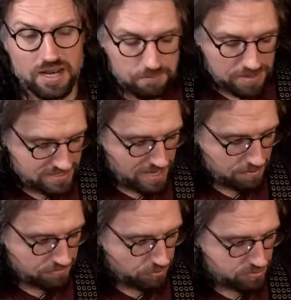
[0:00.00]
And I mean
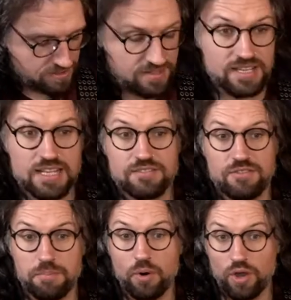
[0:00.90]
tapping force in the sense of
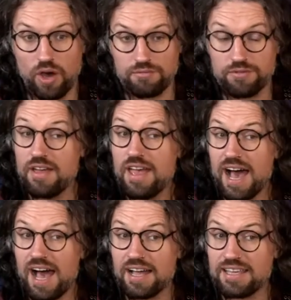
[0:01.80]
the pull-off,
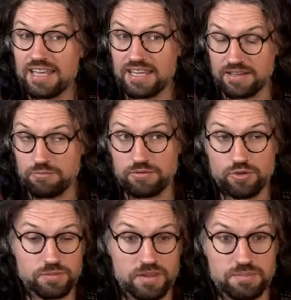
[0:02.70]
that is, we
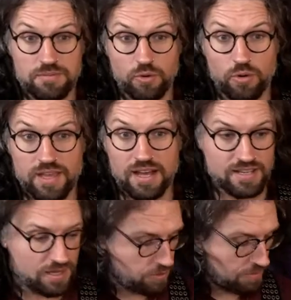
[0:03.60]
talked about this before, the
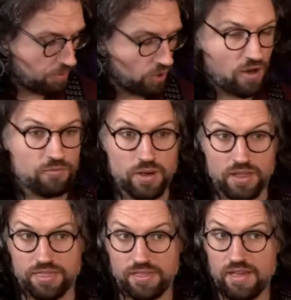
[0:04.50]
idea that we can pull off
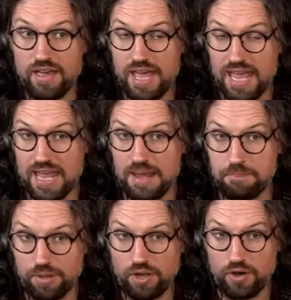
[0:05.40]
with a
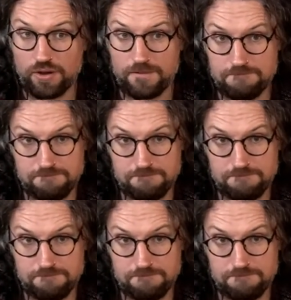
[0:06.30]
plug